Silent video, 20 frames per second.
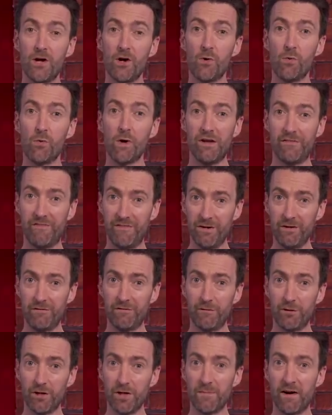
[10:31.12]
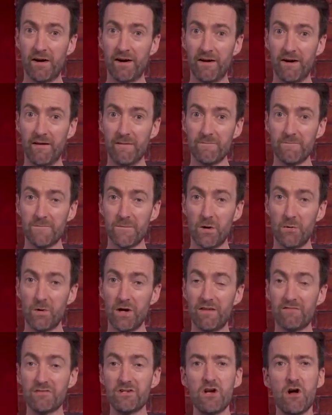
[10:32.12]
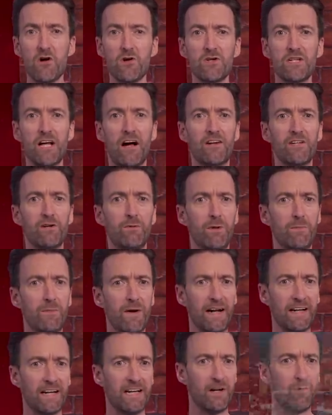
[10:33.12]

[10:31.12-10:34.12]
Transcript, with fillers: We feel for you, Marianne, but we have no doubt you'll be back here